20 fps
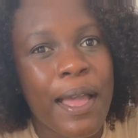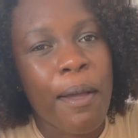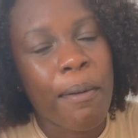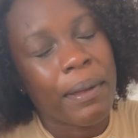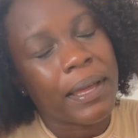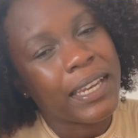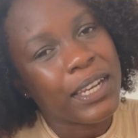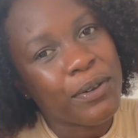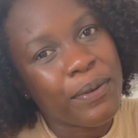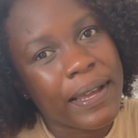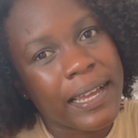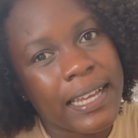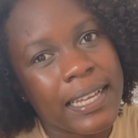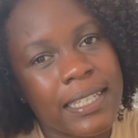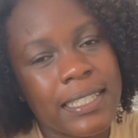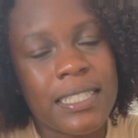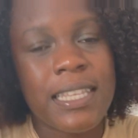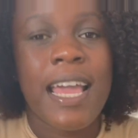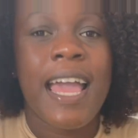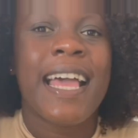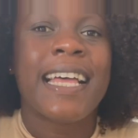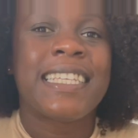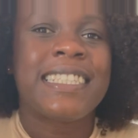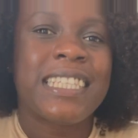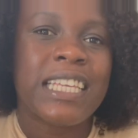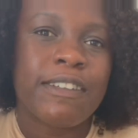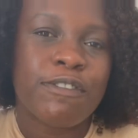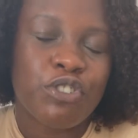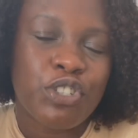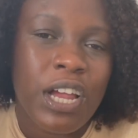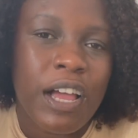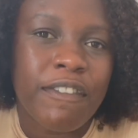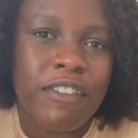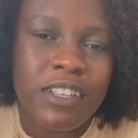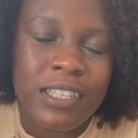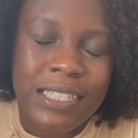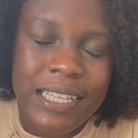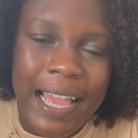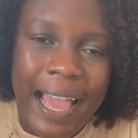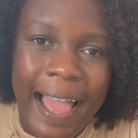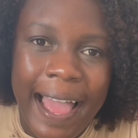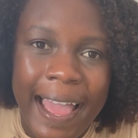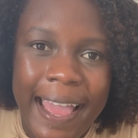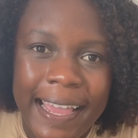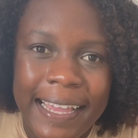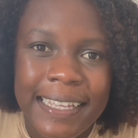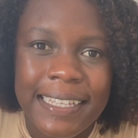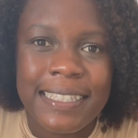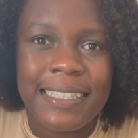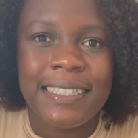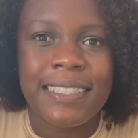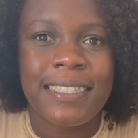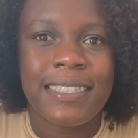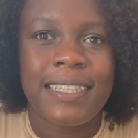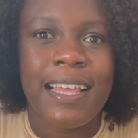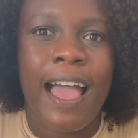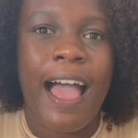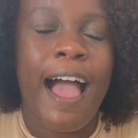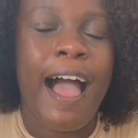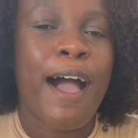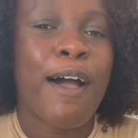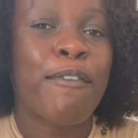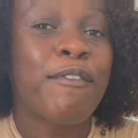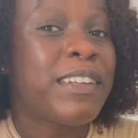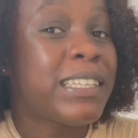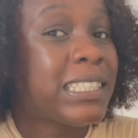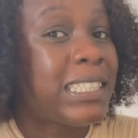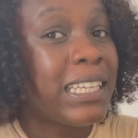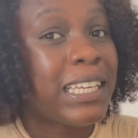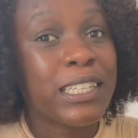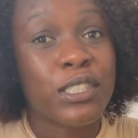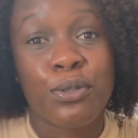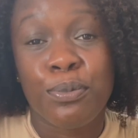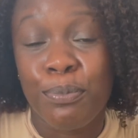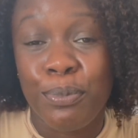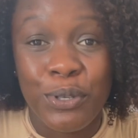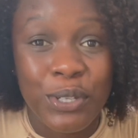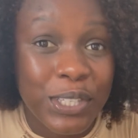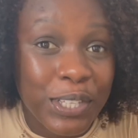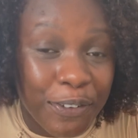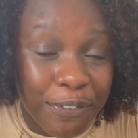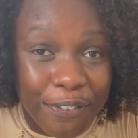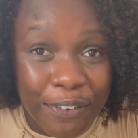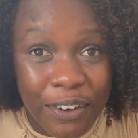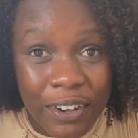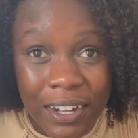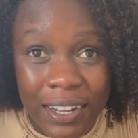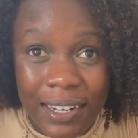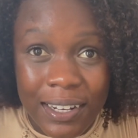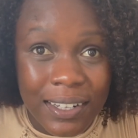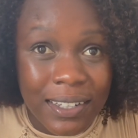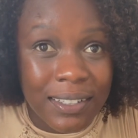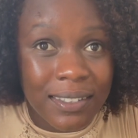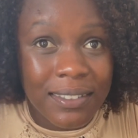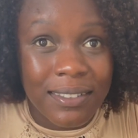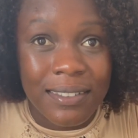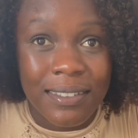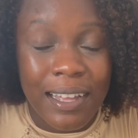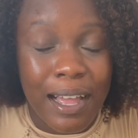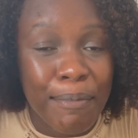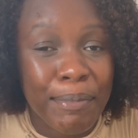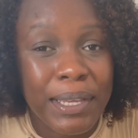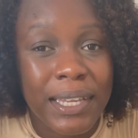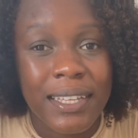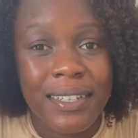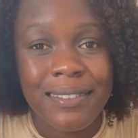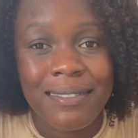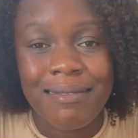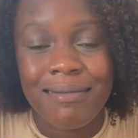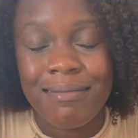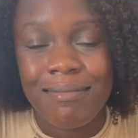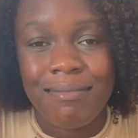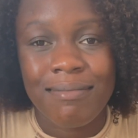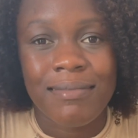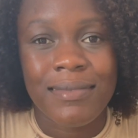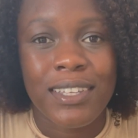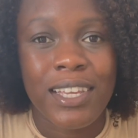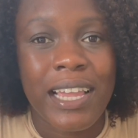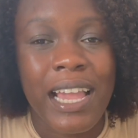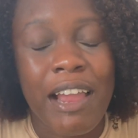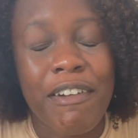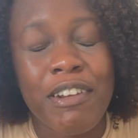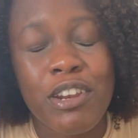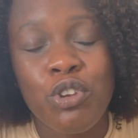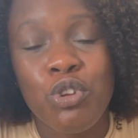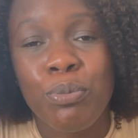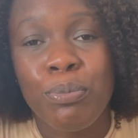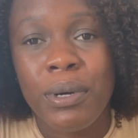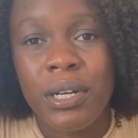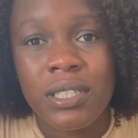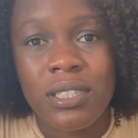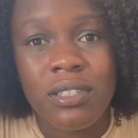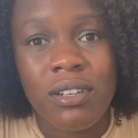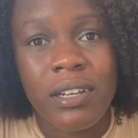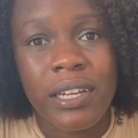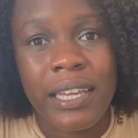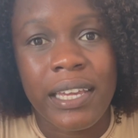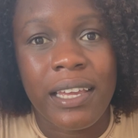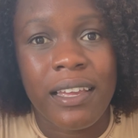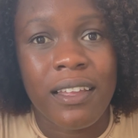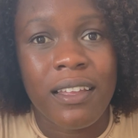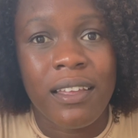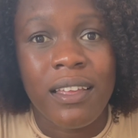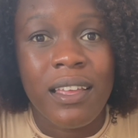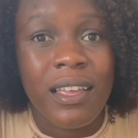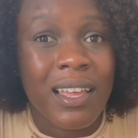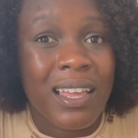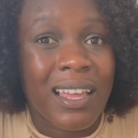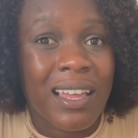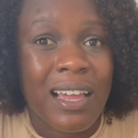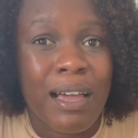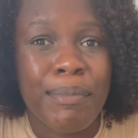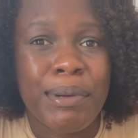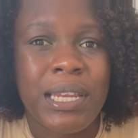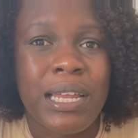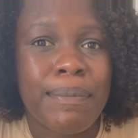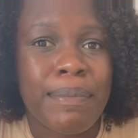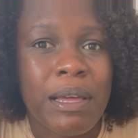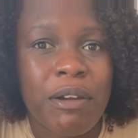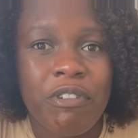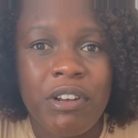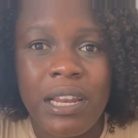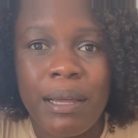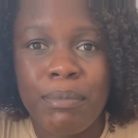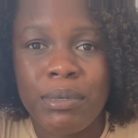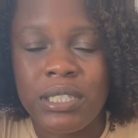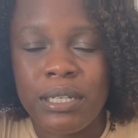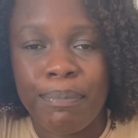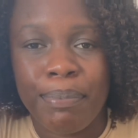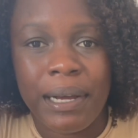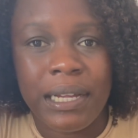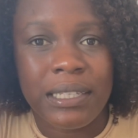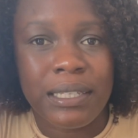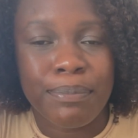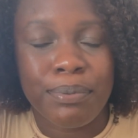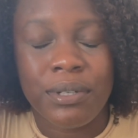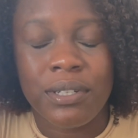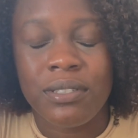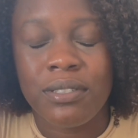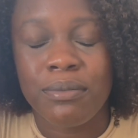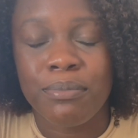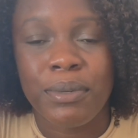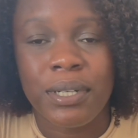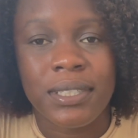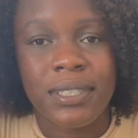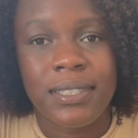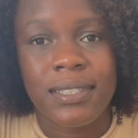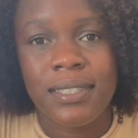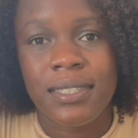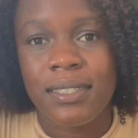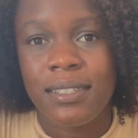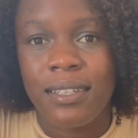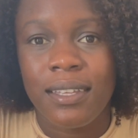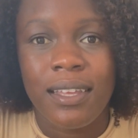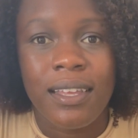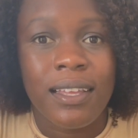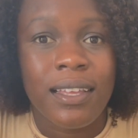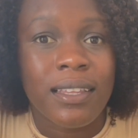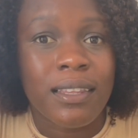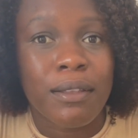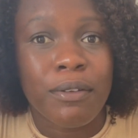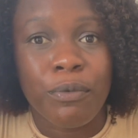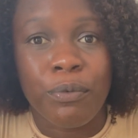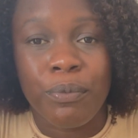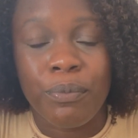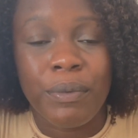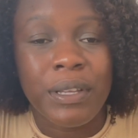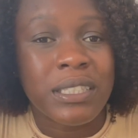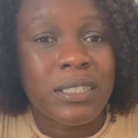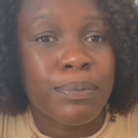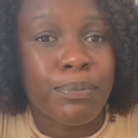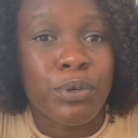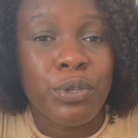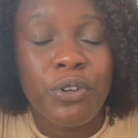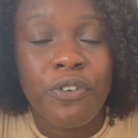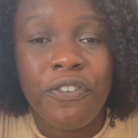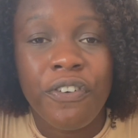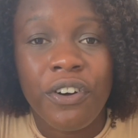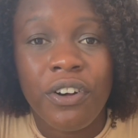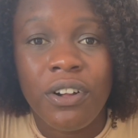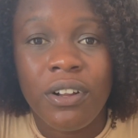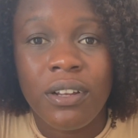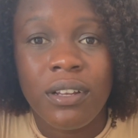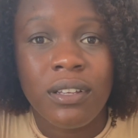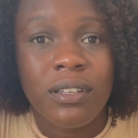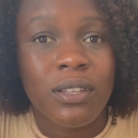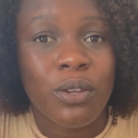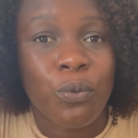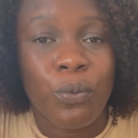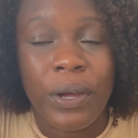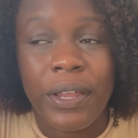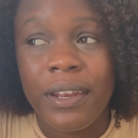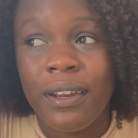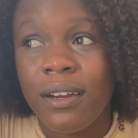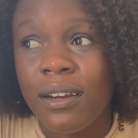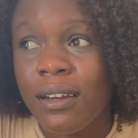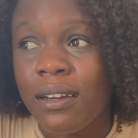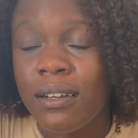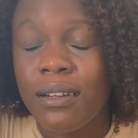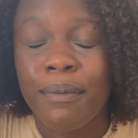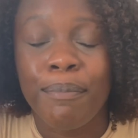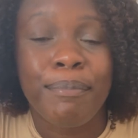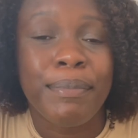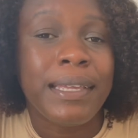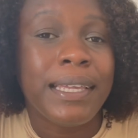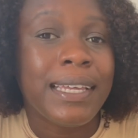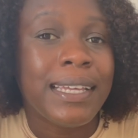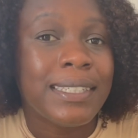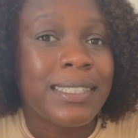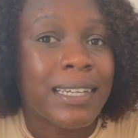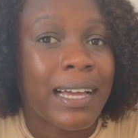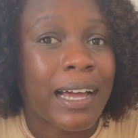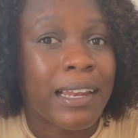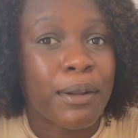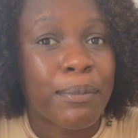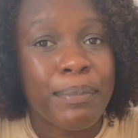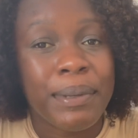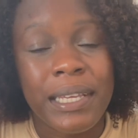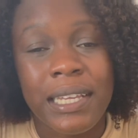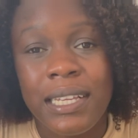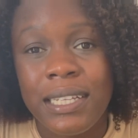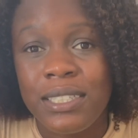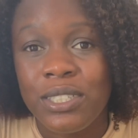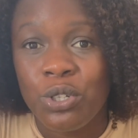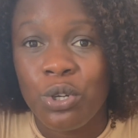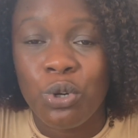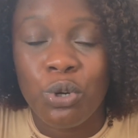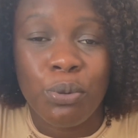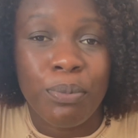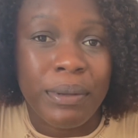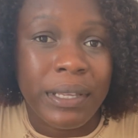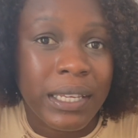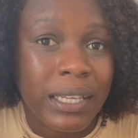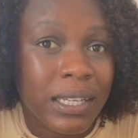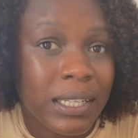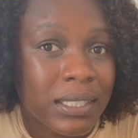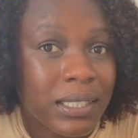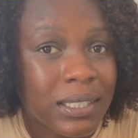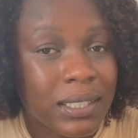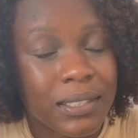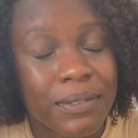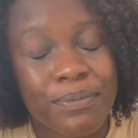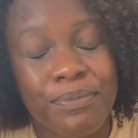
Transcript: Anyways, safe travels, guys. Vinci is beautiful. I mean, you can't really do much down here. I mean, I'm not really much a party person, but it's beautiful. The weather, beach, you had a beach, you could go beach.